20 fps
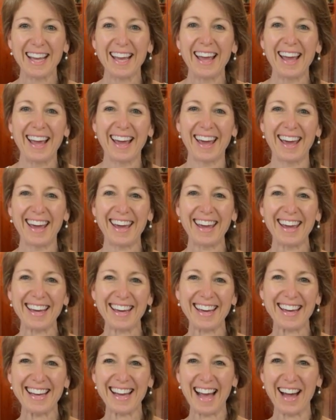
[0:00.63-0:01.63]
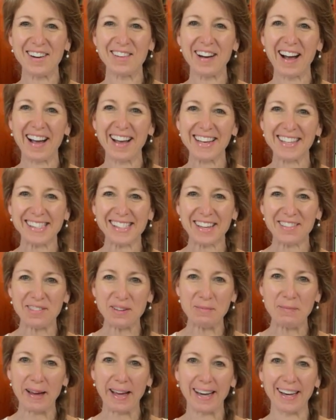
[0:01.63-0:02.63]
Hey, how is
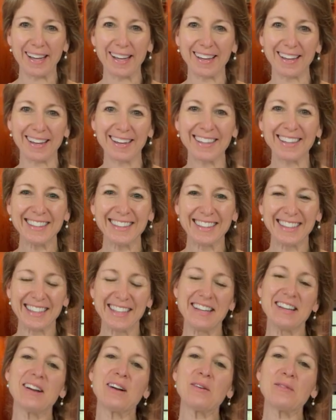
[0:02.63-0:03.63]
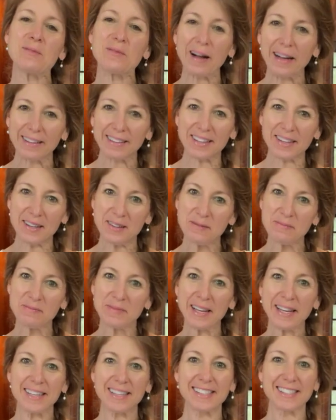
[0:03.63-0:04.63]
everybody? Welcome
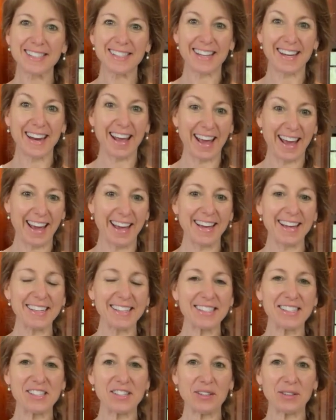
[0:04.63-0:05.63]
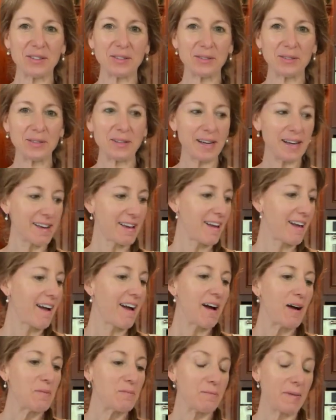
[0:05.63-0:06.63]
today to
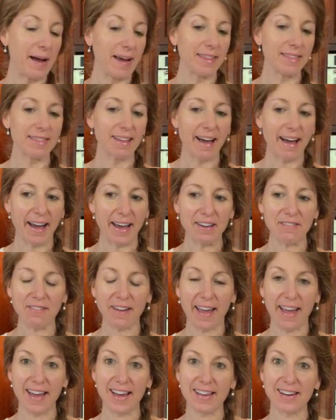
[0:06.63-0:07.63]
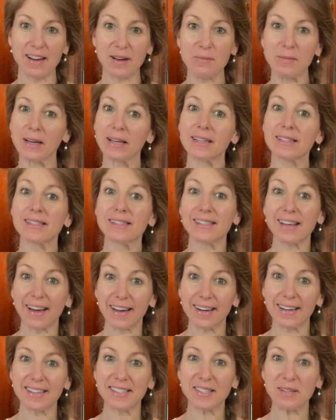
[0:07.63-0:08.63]
my live, and I'm
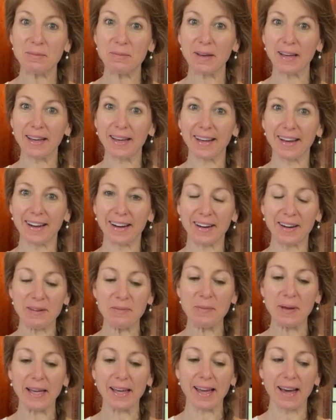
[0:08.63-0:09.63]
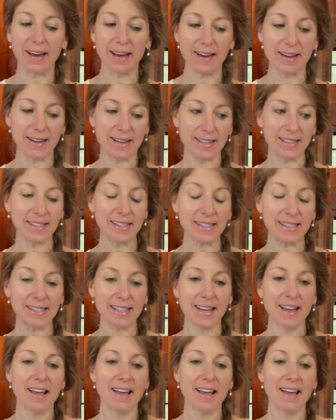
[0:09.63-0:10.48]
excited to be here because